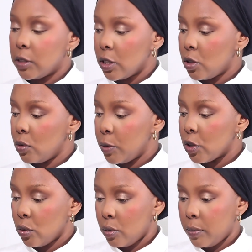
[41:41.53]
just to be
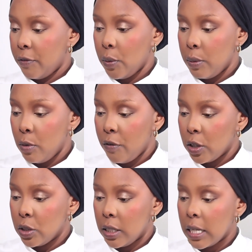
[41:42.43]
sure before we move
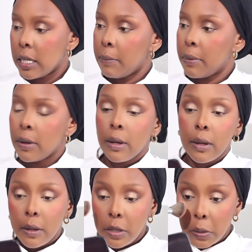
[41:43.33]
on to the next step,
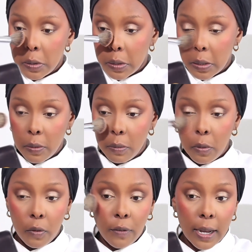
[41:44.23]
just
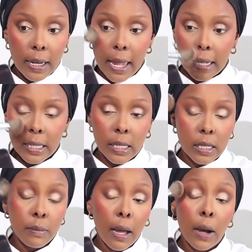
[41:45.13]
remove any
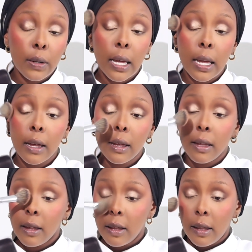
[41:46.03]
excess powder,
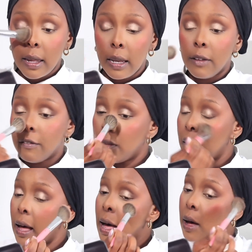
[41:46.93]
any
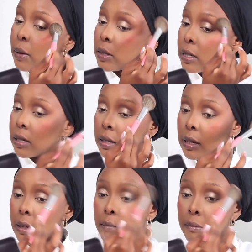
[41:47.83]
fallouts,
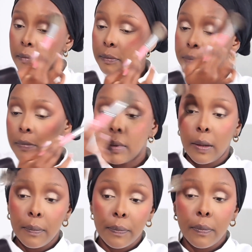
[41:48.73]

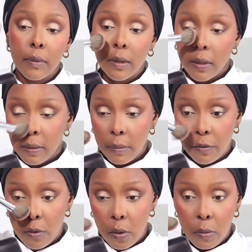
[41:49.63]
yeah,
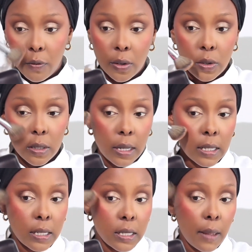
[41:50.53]
before we move on to the
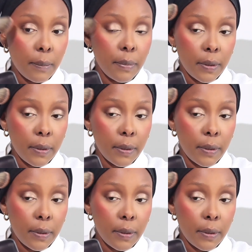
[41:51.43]
next step.